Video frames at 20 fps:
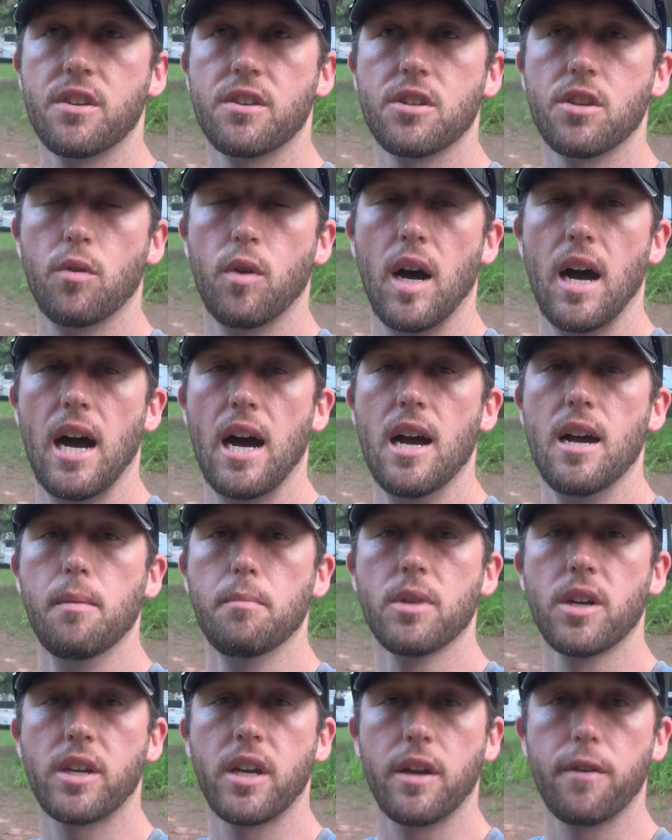So I'm
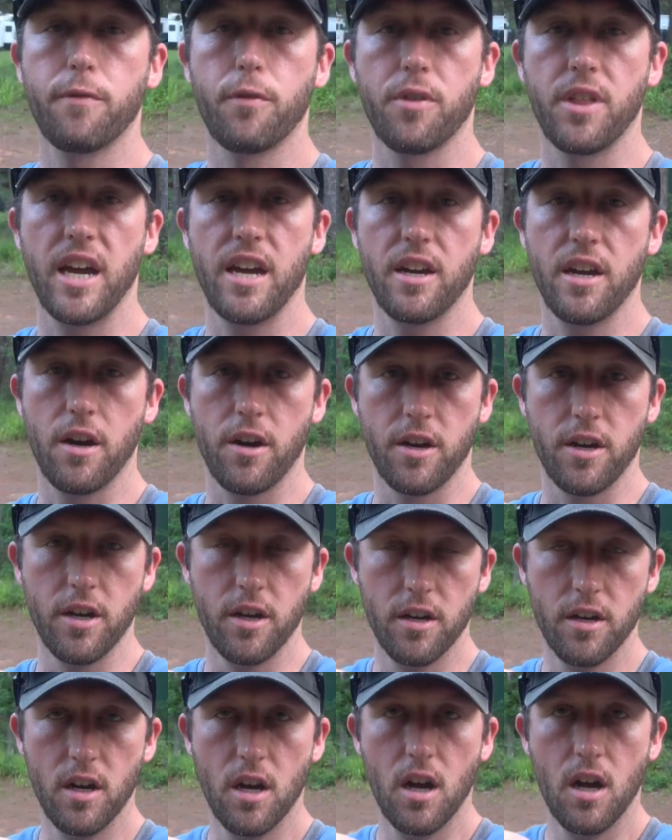looking for that area